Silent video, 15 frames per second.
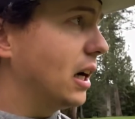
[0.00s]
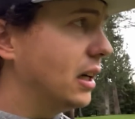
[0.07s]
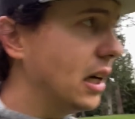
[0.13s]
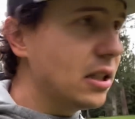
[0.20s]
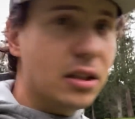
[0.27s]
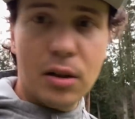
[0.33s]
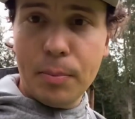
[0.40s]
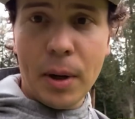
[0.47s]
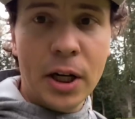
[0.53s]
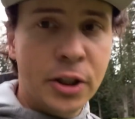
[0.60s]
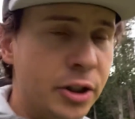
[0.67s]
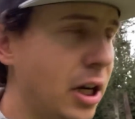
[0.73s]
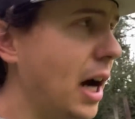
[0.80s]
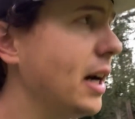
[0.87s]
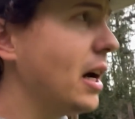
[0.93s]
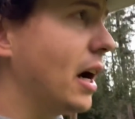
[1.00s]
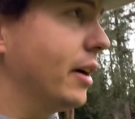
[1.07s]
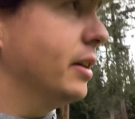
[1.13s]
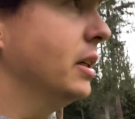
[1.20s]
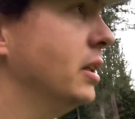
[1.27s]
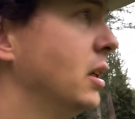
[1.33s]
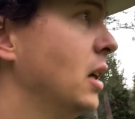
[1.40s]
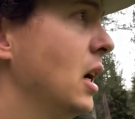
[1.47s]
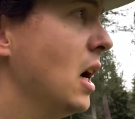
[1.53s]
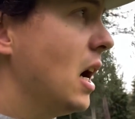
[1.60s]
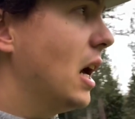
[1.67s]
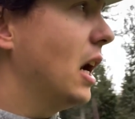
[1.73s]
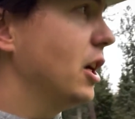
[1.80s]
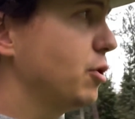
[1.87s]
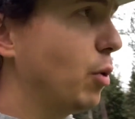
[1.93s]
nice little punch 9-iron,
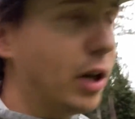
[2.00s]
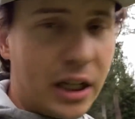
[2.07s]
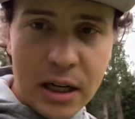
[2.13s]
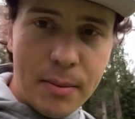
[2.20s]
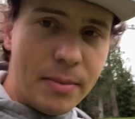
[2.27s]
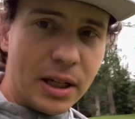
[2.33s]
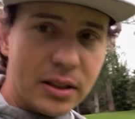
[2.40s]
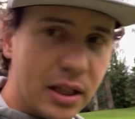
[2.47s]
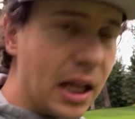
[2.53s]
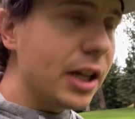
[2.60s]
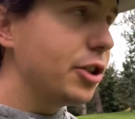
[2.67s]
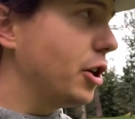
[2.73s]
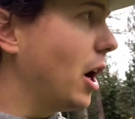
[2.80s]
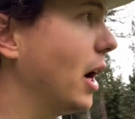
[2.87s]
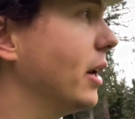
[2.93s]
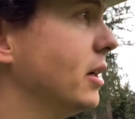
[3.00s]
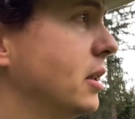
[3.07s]
and I just want to commit to that shot